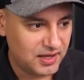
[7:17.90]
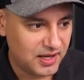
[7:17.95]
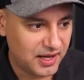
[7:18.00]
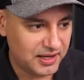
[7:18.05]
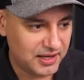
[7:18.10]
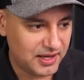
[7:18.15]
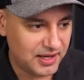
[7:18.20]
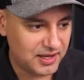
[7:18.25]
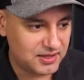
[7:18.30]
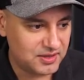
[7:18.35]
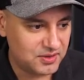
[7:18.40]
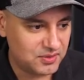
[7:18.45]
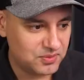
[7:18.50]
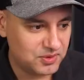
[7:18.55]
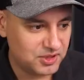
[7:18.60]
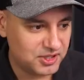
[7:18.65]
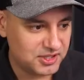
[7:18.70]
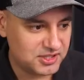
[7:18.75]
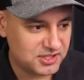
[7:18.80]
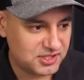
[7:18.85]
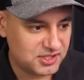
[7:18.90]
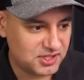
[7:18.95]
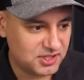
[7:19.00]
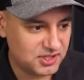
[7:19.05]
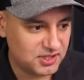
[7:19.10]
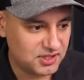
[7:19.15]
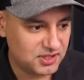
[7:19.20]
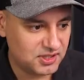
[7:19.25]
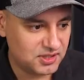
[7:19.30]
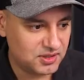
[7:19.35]
Again, let's
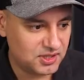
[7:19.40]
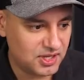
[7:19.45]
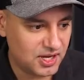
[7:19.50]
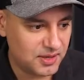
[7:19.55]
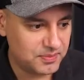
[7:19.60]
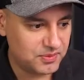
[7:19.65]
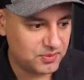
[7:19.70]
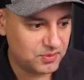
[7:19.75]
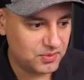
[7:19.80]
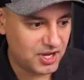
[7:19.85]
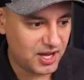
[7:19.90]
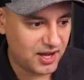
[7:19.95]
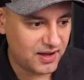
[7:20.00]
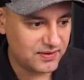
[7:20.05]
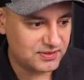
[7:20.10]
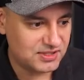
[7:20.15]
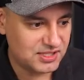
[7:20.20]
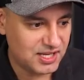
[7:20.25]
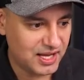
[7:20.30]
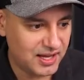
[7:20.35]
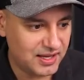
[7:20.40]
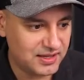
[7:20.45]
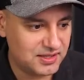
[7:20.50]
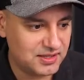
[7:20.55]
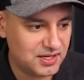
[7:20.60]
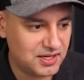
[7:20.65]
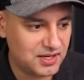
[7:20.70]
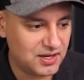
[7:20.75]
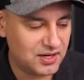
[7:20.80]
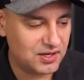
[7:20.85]
see, yep, we have 10
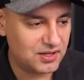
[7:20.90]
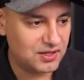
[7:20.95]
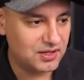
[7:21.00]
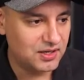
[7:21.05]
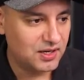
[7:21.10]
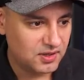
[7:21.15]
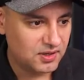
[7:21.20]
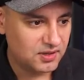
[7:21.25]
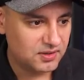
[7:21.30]
here.